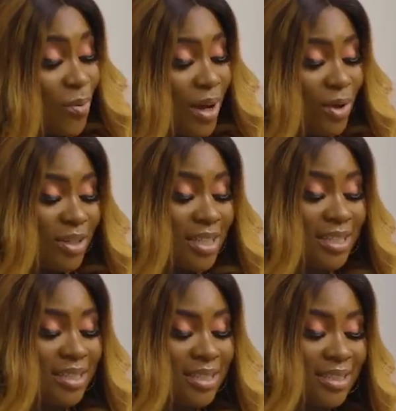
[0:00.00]
Well,
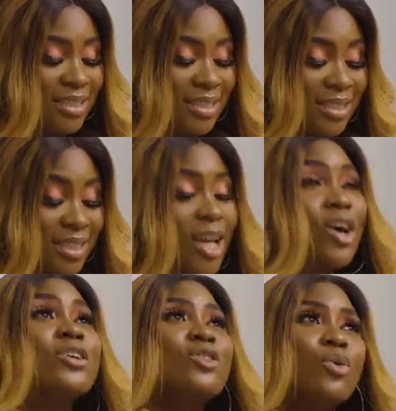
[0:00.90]

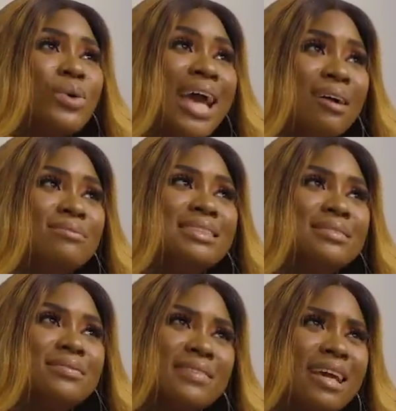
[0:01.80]
you know, we have
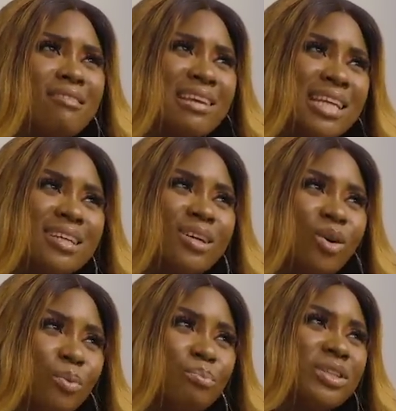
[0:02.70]
differing
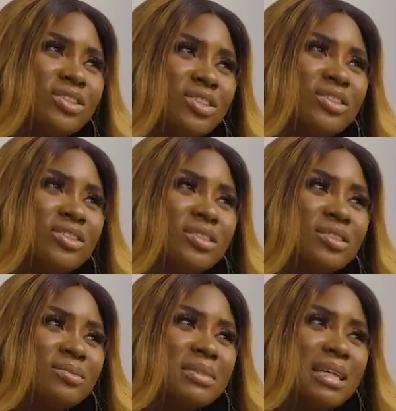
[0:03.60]

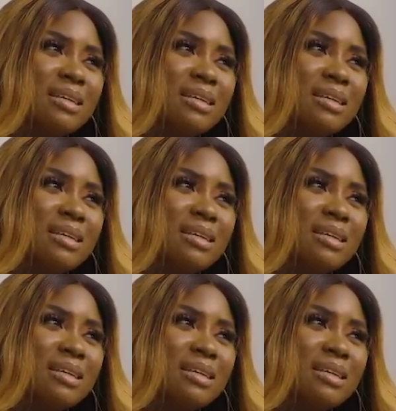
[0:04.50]
opinions